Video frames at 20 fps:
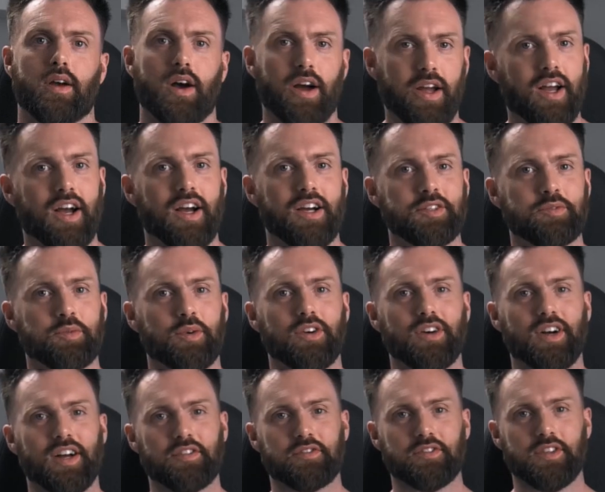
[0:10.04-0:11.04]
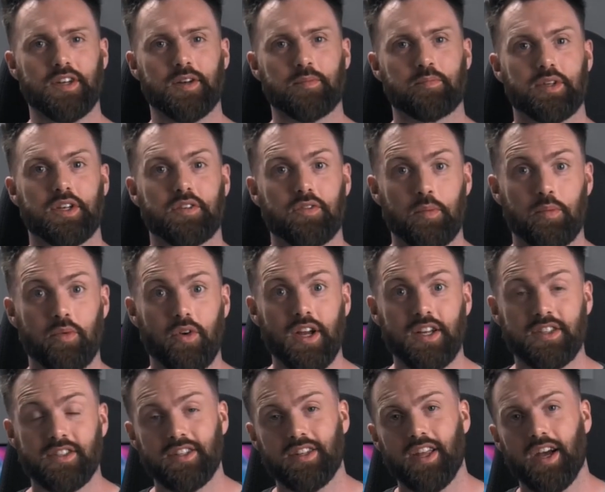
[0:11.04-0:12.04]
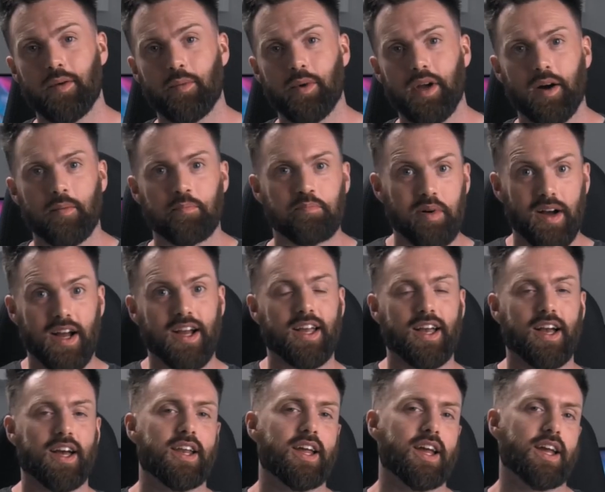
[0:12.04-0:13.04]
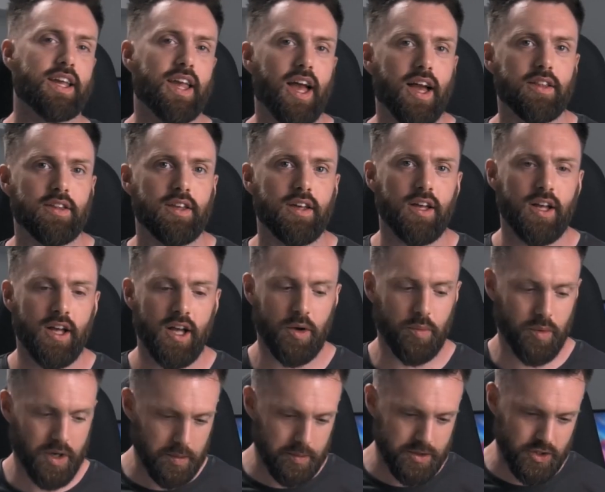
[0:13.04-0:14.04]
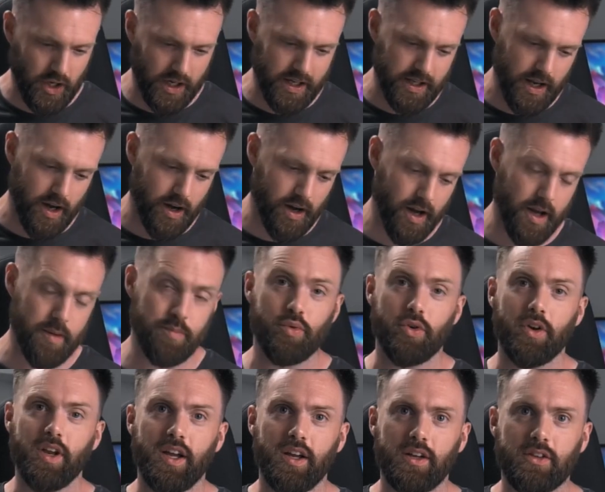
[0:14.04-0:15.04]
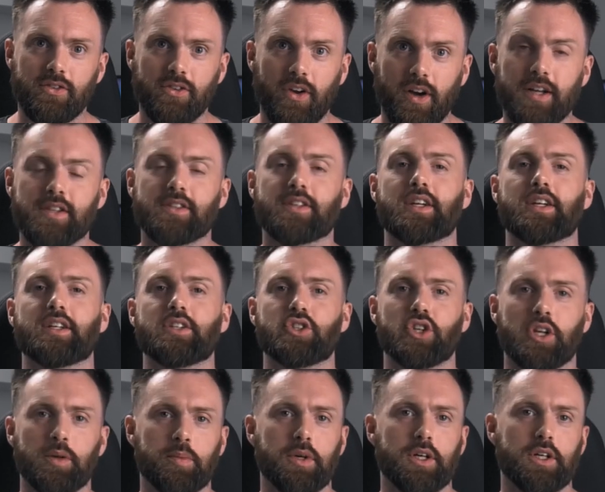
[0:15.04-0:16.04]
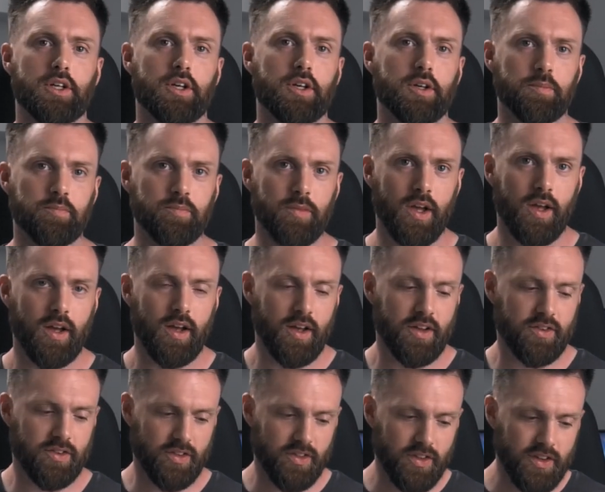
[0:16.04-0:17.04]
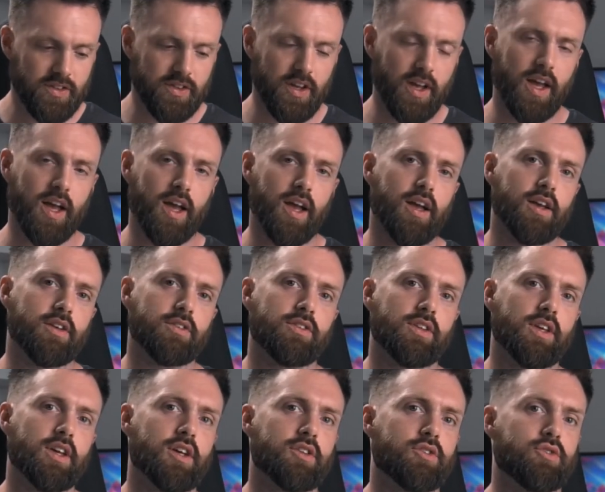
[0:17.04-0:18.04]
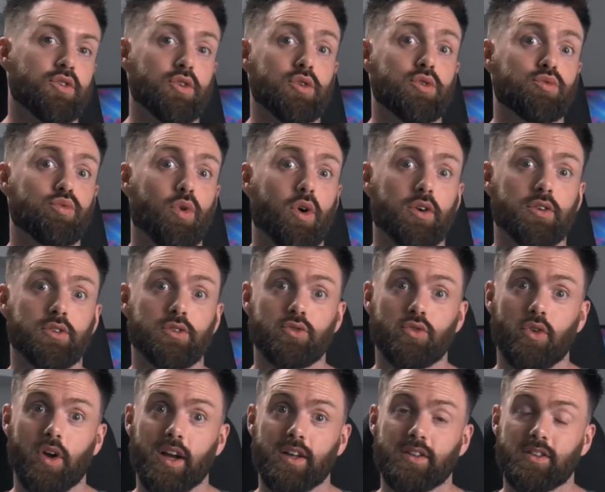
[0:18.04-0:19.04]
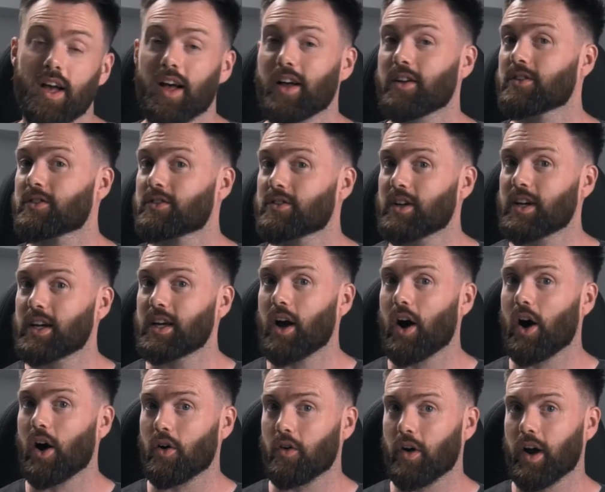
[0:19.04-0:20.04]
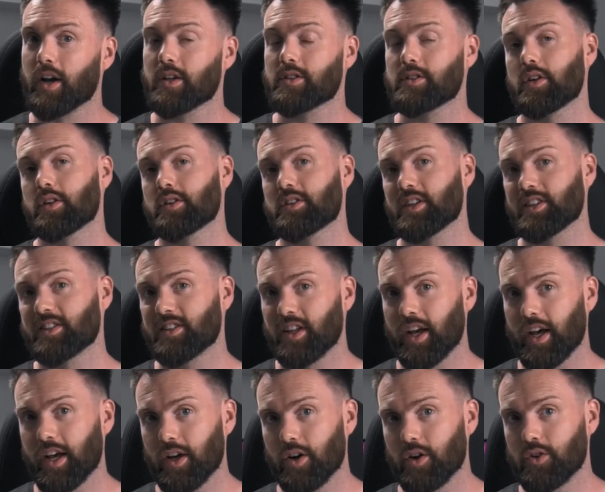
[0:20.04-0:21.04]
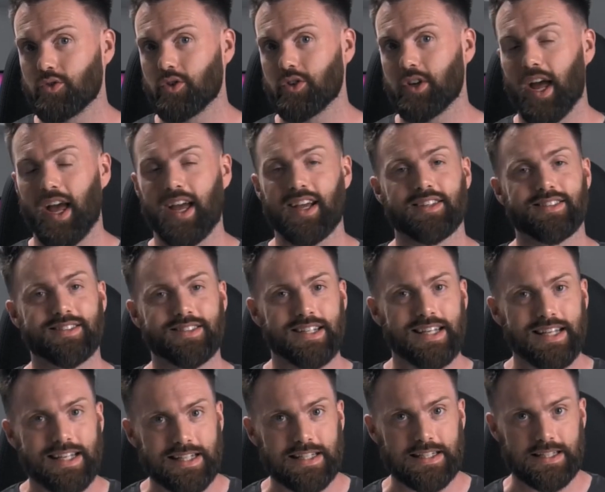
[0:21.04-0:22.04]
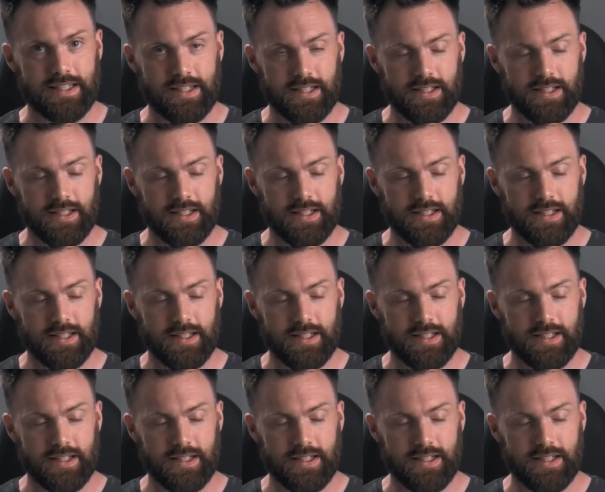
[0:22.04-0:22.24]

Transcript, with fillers: Hi guys, well after a bit of a break today we are back at it again. I'm going to be checking out a pretty exciting GPU. So this here is the ASUS ROG Strix LC-RX6800XT.